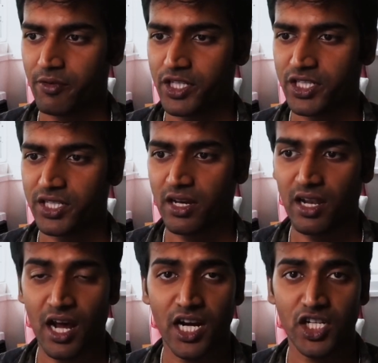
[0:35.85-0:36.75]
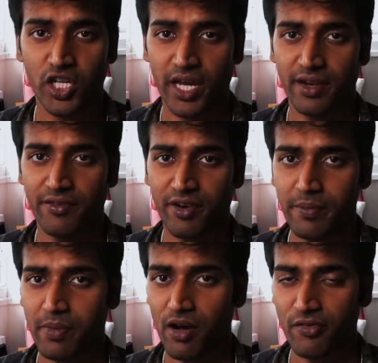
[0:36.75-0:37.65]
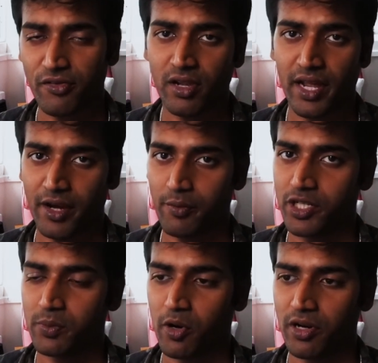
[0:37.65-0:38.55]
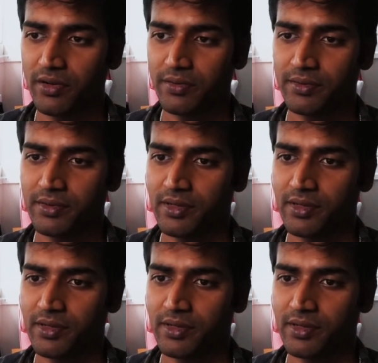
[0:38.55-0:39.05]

which is a large and very powerful language model.